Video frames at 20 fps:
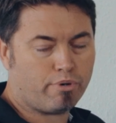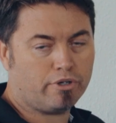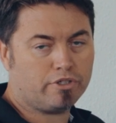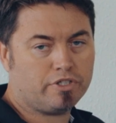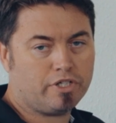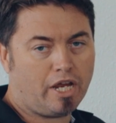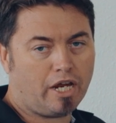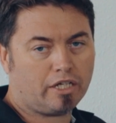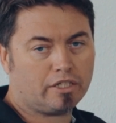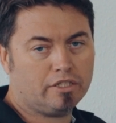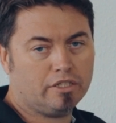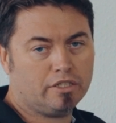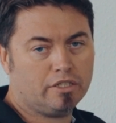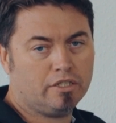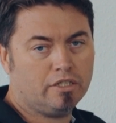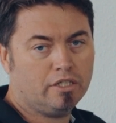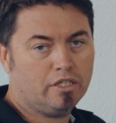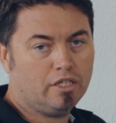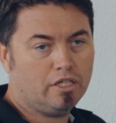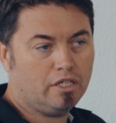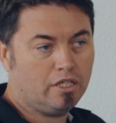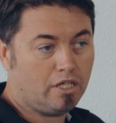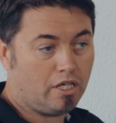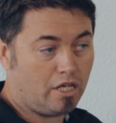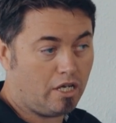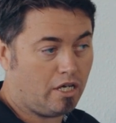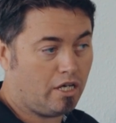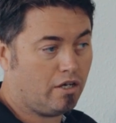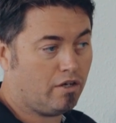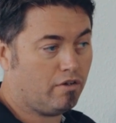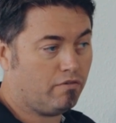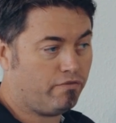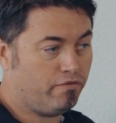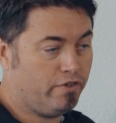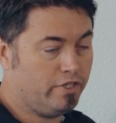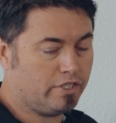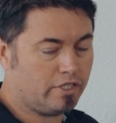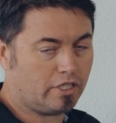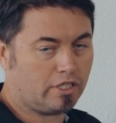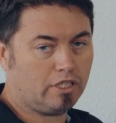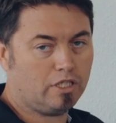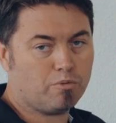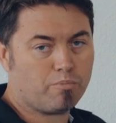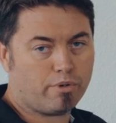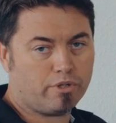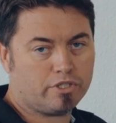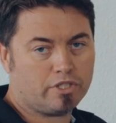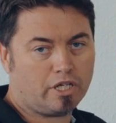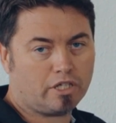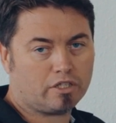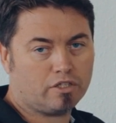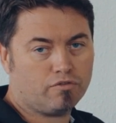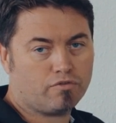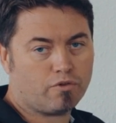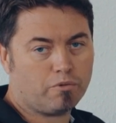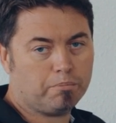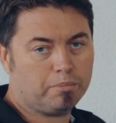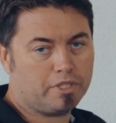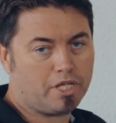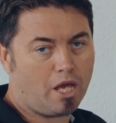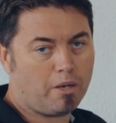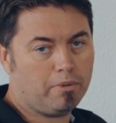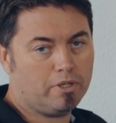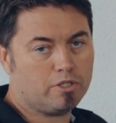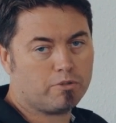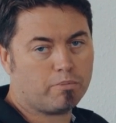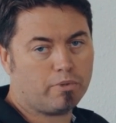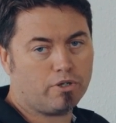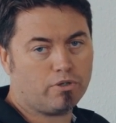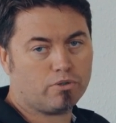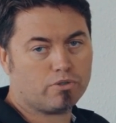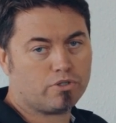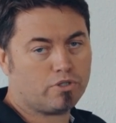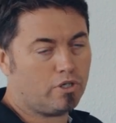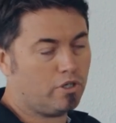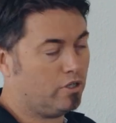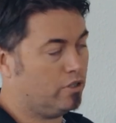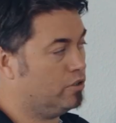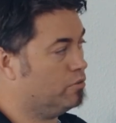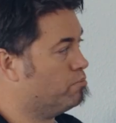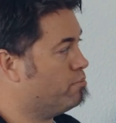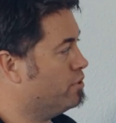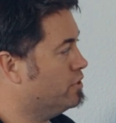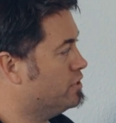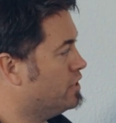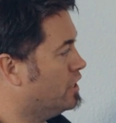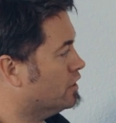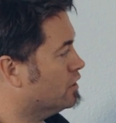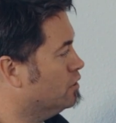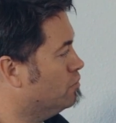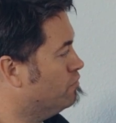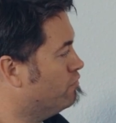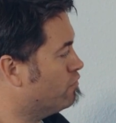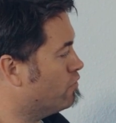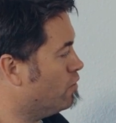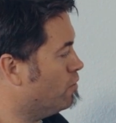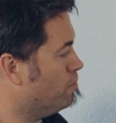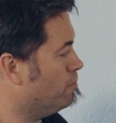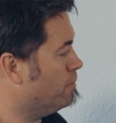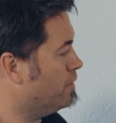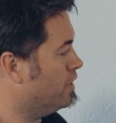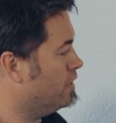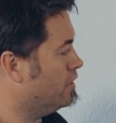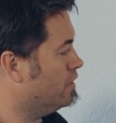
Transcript: protected, physically protected from damage, but also protected from